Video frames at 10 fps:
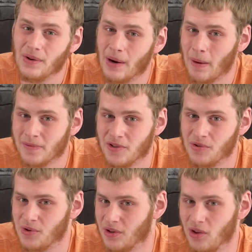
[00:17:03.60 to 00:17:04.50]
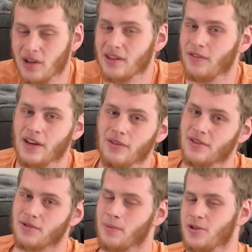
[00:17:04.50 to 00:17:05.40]
what I'm up to, you can look in the video
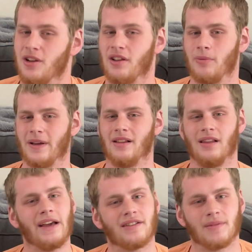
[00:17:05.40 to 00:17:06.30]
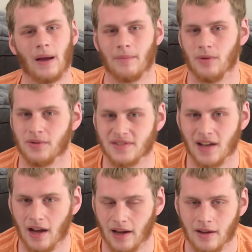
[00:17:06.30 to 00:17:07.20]
description. There'll be a link to my Blue
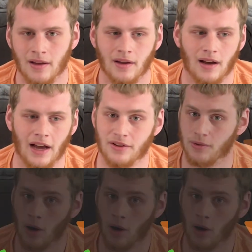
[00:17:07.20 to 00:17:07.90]
Sky. I do